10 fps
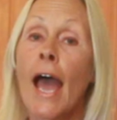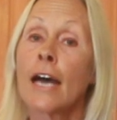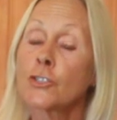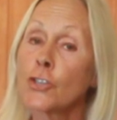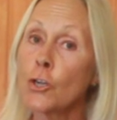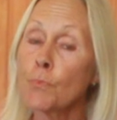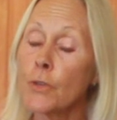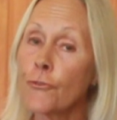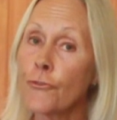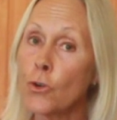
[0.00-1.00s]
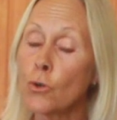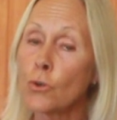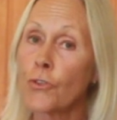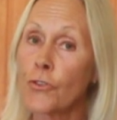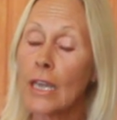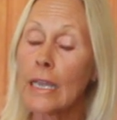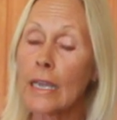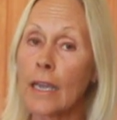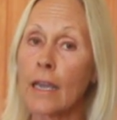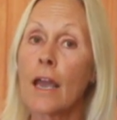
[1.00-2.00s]
and don't be fooled
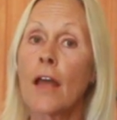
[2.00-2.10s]
thinking